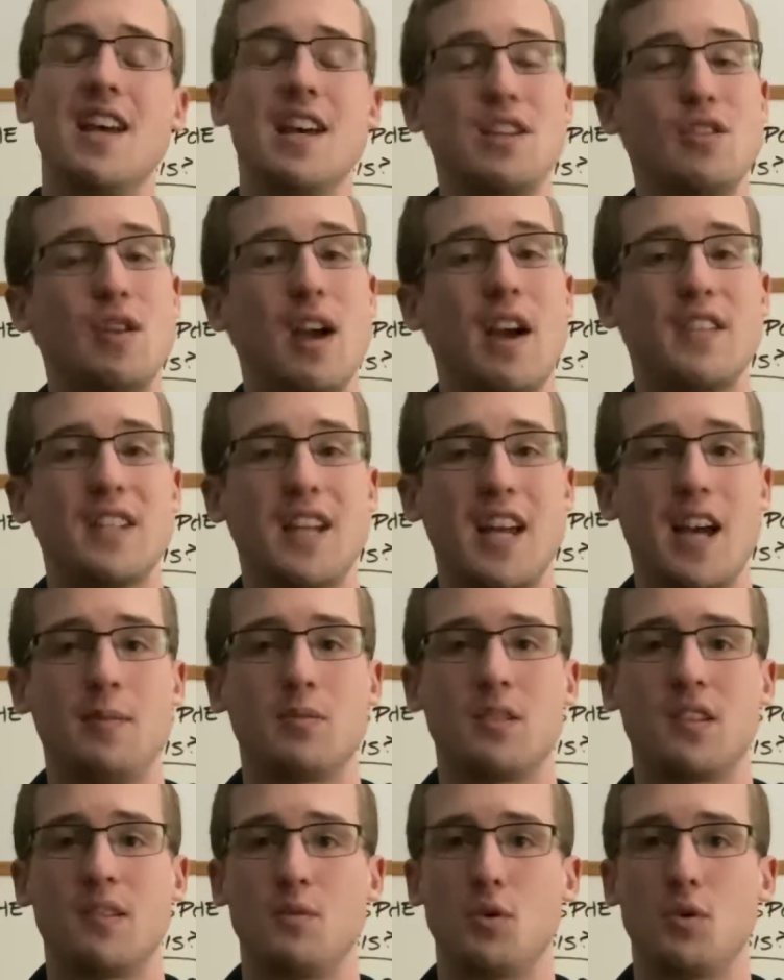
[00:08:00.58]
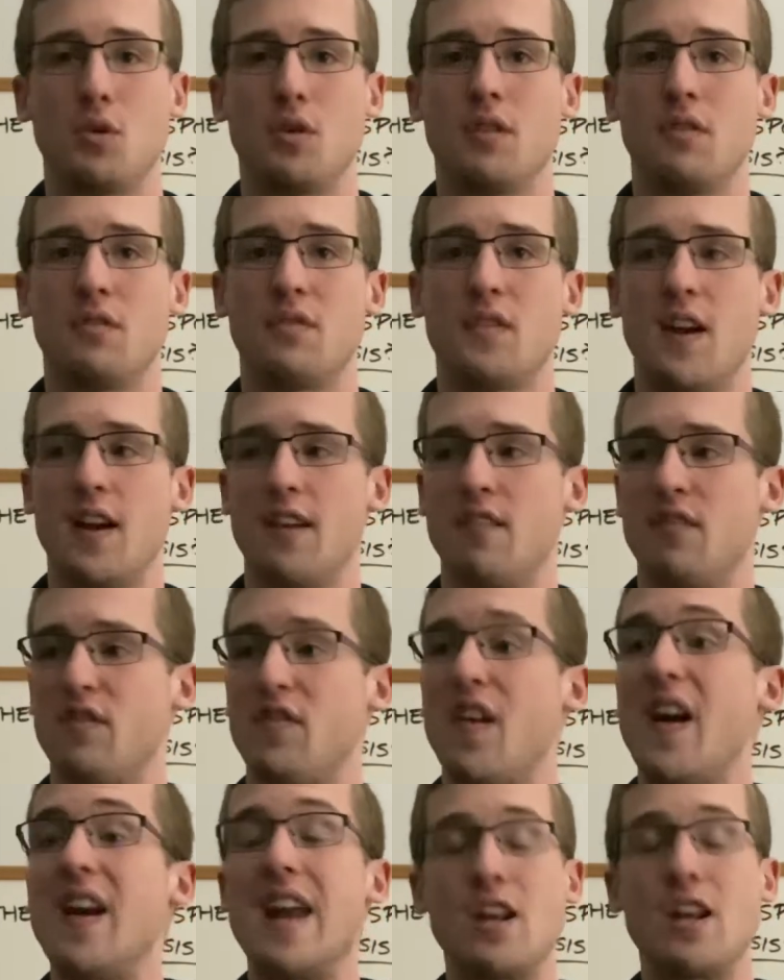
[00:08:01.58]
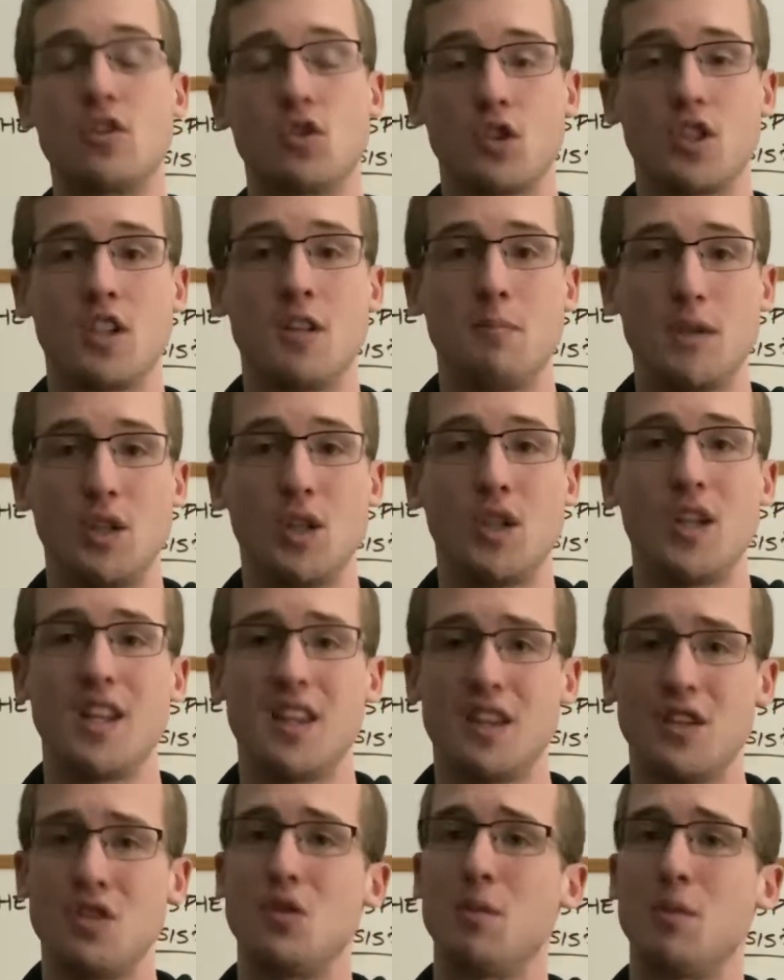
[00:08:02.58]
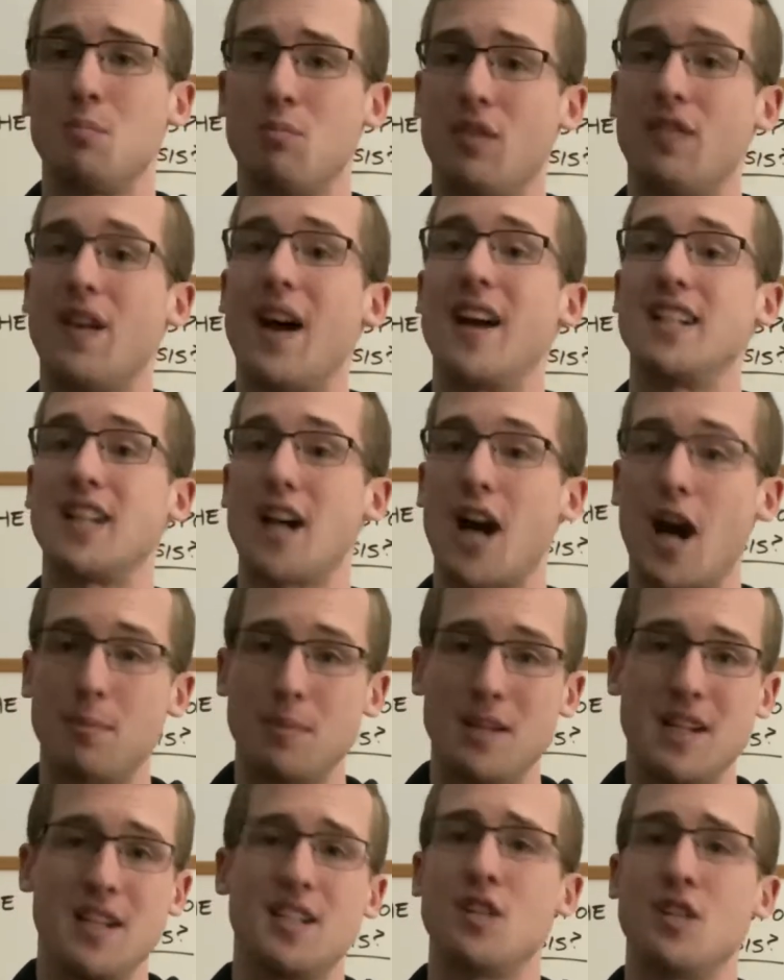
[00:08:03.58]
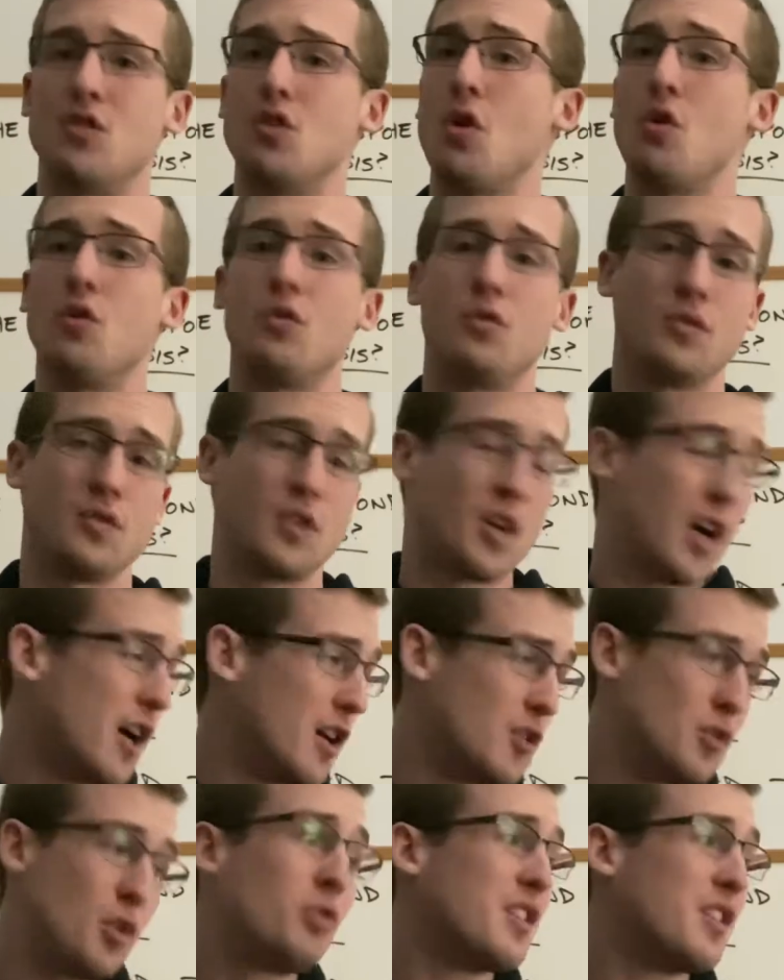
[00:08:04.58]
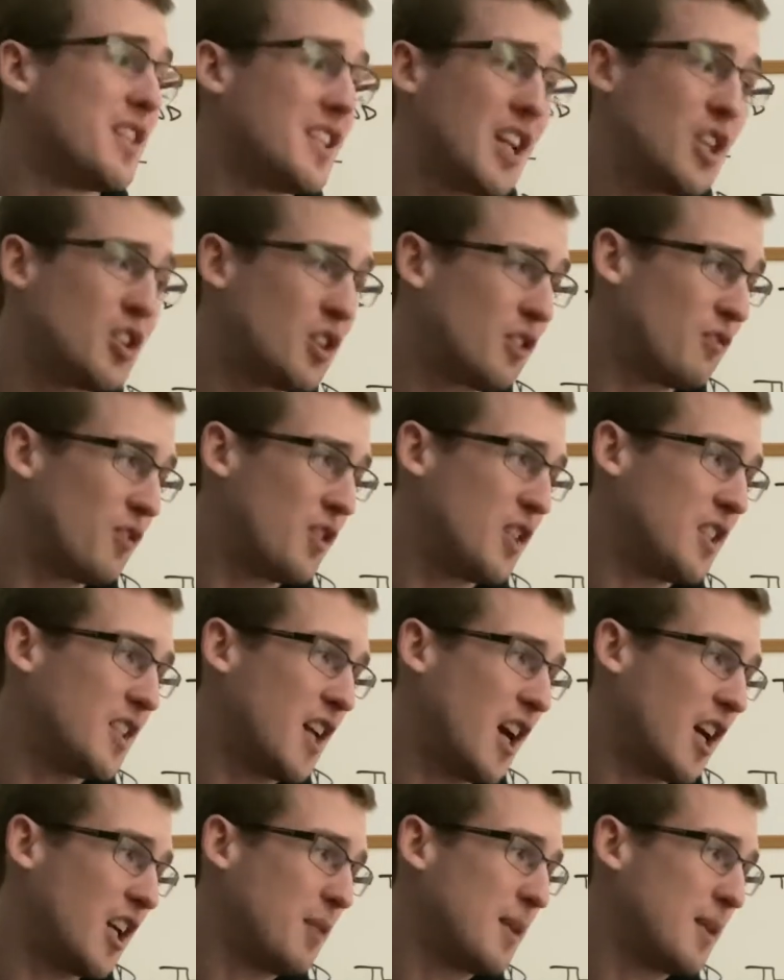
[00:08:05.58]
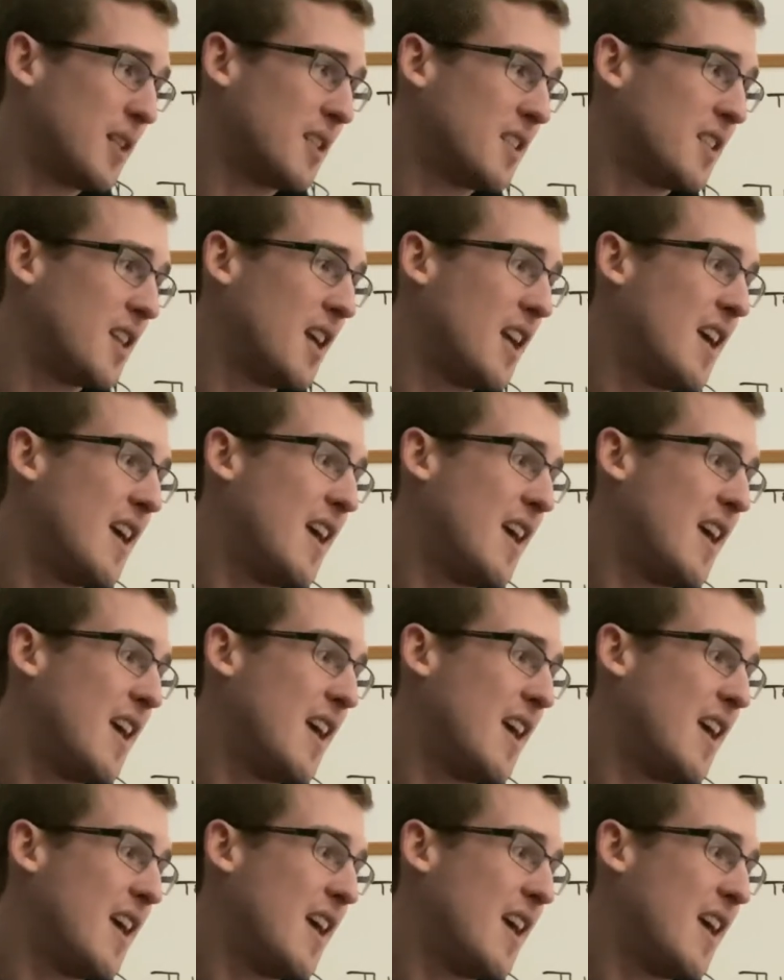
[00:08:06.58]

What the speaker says: You have to have some sort of financial stability that you can provide copies and notarization for these documents.